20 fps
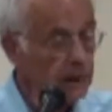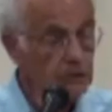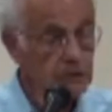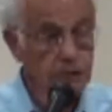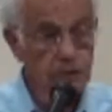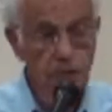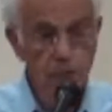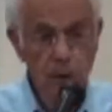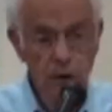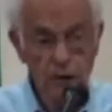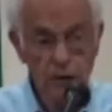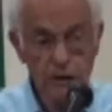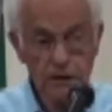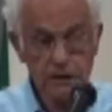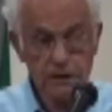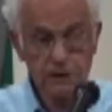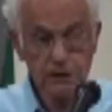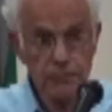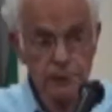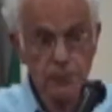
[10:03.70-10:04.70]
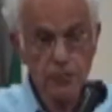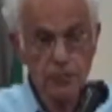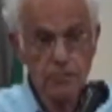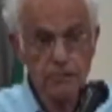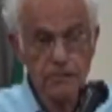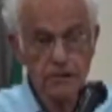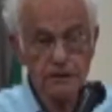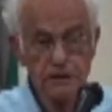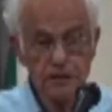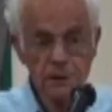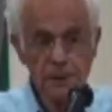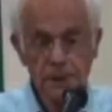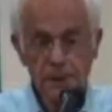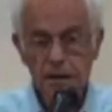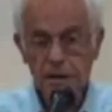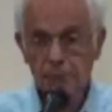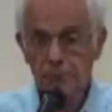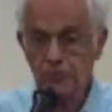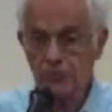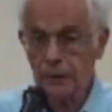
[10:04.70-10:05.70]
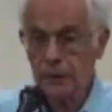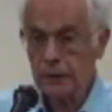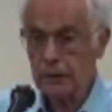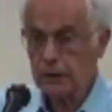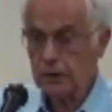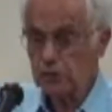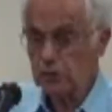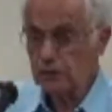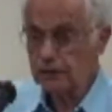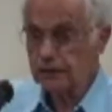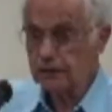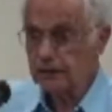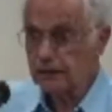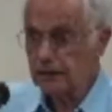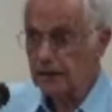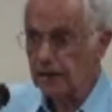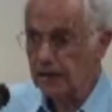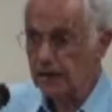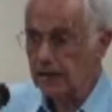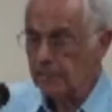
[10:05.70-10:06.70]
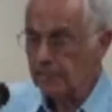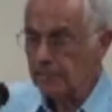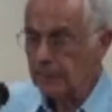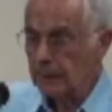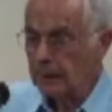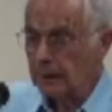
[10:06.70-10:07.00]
So it's good that in English they used a